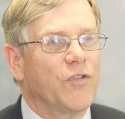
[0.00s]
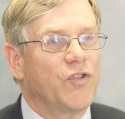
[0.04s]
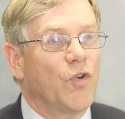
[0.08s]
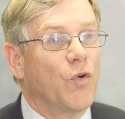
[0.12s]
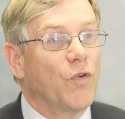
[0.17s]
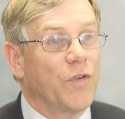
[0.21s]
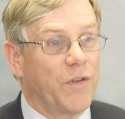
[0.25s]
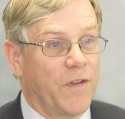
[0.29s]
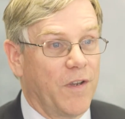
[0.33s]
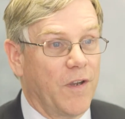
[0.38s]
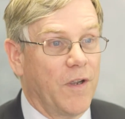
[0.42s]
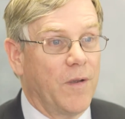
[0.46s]

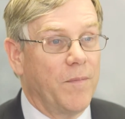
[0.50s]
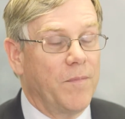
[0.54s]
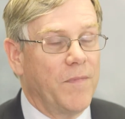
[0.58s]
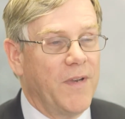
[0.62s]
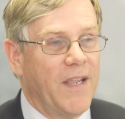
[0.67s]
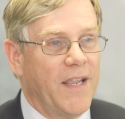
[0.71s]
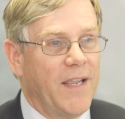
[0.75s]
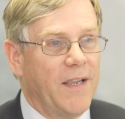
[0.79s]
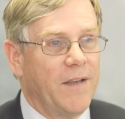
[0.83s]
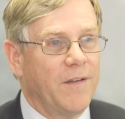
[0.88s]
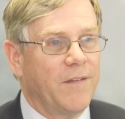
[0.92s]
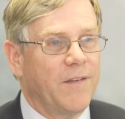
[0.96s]
short-term
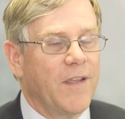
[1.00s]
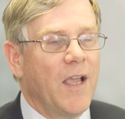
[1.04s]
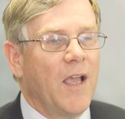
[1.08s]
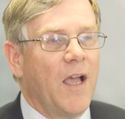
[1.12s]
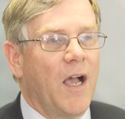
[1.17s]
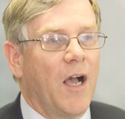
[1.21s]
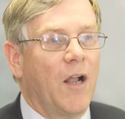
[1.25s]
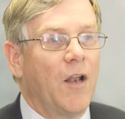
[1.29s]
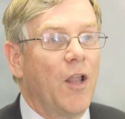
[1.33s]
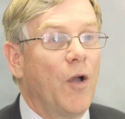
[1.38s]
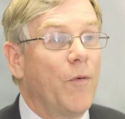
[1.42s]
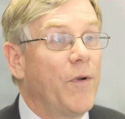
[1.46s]
needs,
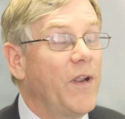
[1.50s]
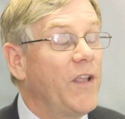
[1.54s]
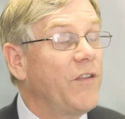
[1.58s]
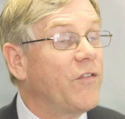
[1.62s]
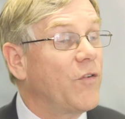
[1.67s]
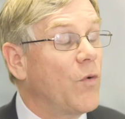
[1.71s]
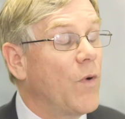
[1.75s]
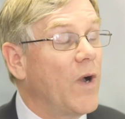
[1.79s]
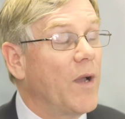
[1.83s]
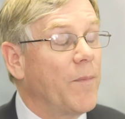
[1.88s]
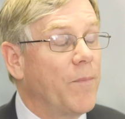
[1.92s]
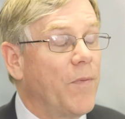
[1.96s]
although it is
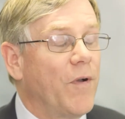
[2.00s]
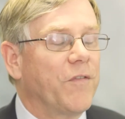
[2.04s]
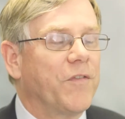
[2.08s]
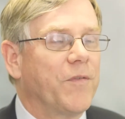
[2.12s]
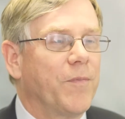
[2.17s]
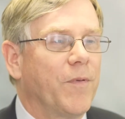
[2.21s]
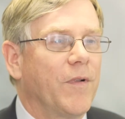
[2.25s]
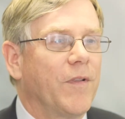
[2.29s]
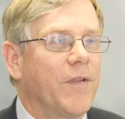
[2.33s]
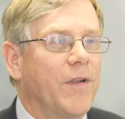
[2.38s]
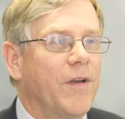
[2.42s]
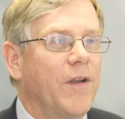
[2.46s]
quite
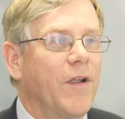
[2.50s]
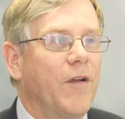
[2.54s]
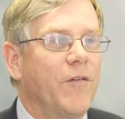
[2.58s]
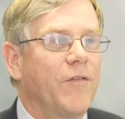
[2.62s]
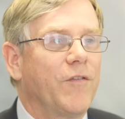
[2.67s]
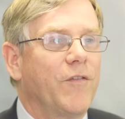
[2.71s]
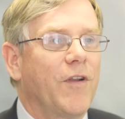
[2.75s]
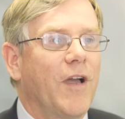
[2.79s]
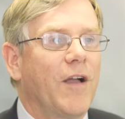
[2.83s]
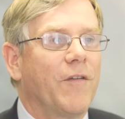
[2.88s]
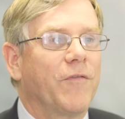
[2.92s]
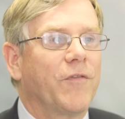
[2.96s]
possible an
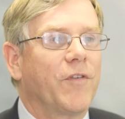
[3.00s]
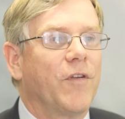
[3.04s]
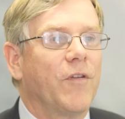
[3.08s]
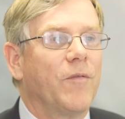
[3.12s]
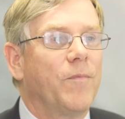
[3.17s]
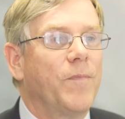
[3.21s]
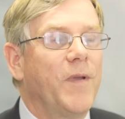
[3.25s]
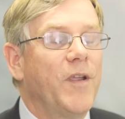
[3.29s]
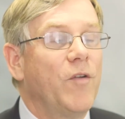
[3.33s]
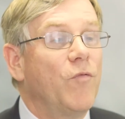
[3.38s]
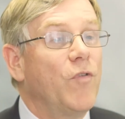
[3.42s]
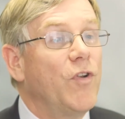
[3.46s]
overdraft
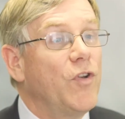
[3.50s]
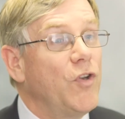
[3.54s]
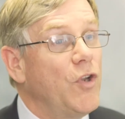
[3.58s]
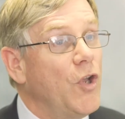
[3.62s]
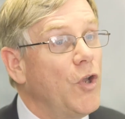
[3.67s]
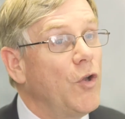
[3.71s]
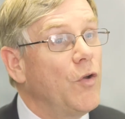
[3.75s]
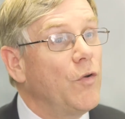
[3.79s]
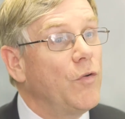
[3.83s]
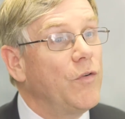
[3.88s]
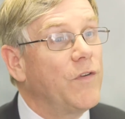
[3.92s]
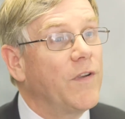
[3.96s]
could be
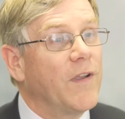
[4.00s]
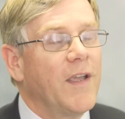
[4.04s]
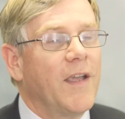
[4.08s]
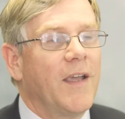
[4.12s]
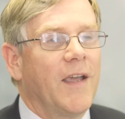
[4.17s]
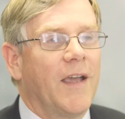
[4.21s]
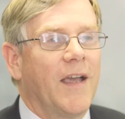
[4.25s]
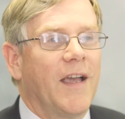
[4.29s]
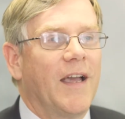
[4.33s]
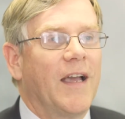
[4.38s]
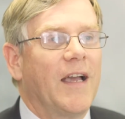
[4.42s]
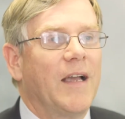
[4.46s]
renewed
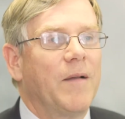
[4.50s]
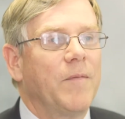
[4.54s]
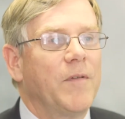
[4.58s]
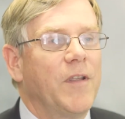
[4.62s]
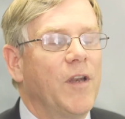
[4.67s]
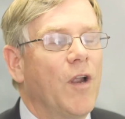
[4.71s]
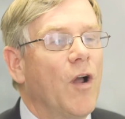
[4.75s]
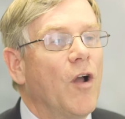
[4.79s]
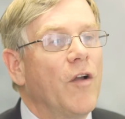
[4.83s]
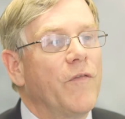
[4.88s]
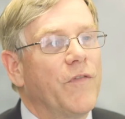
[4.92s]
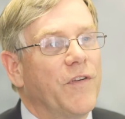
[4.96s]

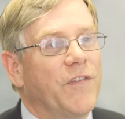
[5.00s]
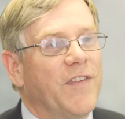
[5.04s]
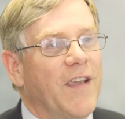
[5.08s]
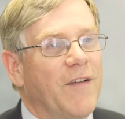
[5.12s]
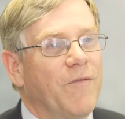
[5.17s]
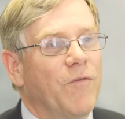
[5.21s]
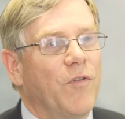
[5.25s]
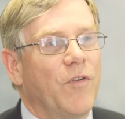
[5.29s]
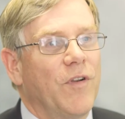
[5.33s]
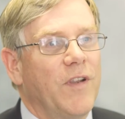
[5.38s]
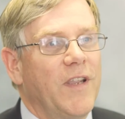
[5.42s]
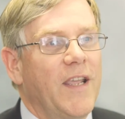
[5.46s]
over
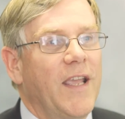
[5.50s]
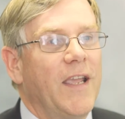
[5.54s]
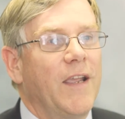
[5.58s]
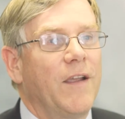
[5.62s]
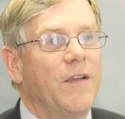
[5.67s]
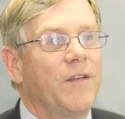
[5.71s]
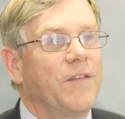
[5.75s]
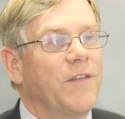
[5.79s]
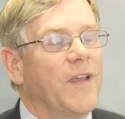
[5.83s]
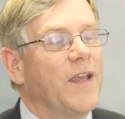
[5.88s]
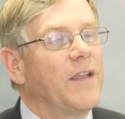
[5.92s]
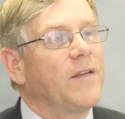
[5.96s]
several
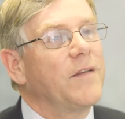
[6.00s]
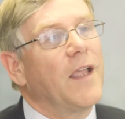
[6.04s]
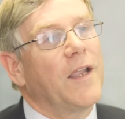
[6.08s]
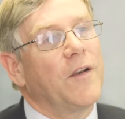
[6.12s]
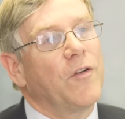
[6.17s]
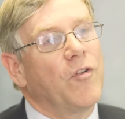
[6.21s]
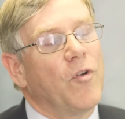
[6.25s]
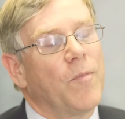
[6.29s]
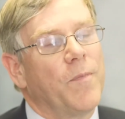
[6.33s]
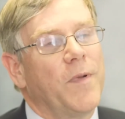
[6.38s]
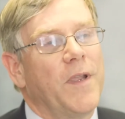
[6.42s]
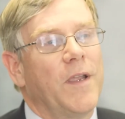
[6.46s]
years
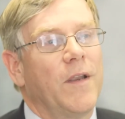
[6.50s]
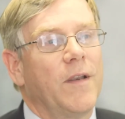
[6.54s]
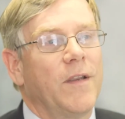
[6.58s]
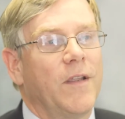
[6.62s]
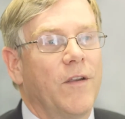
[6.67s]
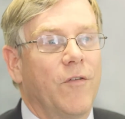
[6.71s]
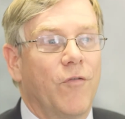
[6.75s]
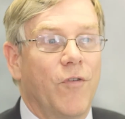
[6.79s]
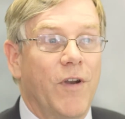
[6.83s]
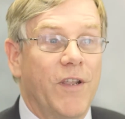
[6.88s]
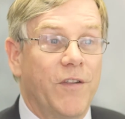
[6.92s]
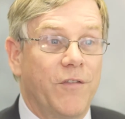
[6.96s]
and could be
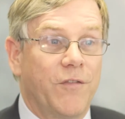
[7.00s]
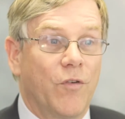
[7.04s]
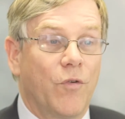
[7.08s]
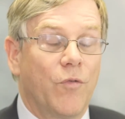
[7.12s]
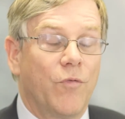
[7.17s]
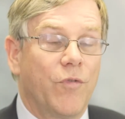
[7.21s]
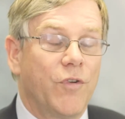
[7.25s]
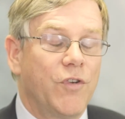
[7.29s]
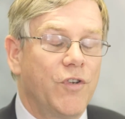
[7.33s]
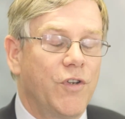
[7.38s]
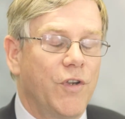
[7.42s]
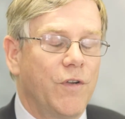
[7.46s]
increased or
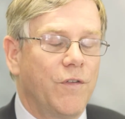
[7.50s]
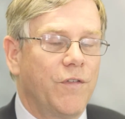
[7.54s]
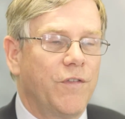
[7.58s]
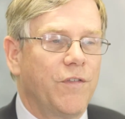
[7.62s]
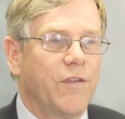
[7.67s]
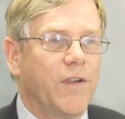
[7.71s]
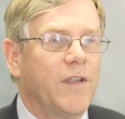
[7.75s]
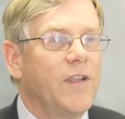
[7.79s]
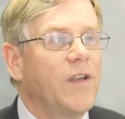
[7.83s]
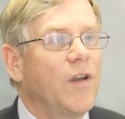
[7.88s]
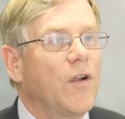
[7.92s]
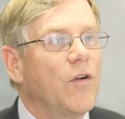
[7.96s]
reduced
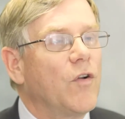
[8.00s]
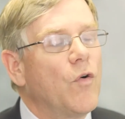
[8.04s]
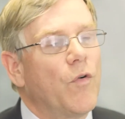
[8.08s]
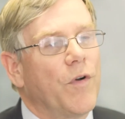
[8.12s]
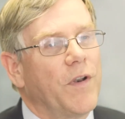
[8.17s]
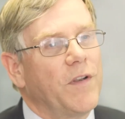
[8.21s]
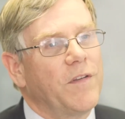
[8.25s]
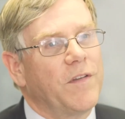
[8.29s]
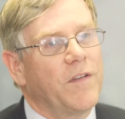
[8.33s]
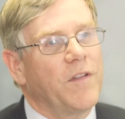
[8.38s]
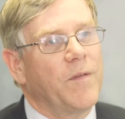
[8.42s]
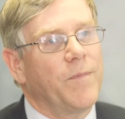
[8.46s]

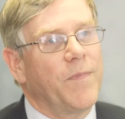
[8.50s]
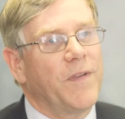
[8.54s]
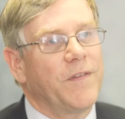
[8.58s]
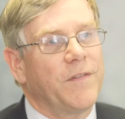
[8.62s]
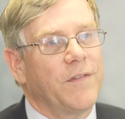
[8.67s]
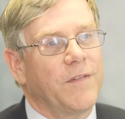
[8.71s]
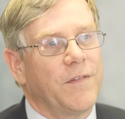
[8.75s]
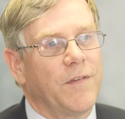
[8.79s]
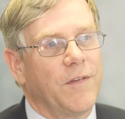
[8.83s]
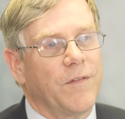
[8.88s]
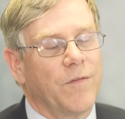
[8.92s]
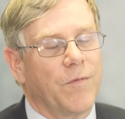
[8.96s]
according to the
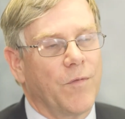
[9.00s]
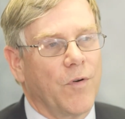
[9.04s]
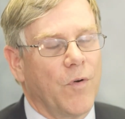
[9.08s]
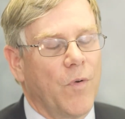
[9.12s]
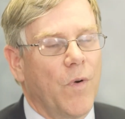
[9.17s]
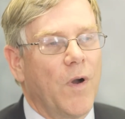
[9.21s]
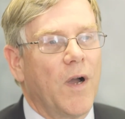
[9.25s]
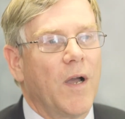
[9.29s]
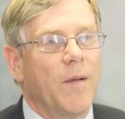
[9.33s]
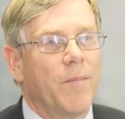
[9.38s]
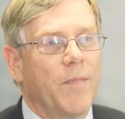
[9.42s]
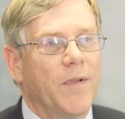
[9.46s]
business's
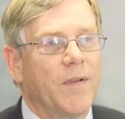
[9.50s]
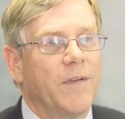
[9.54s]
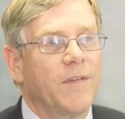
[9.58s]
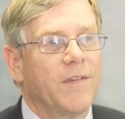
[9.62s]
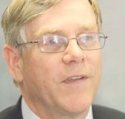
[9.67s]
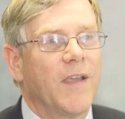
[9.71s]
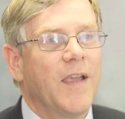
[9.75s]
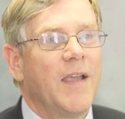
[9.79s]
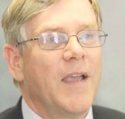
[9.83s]
requirements.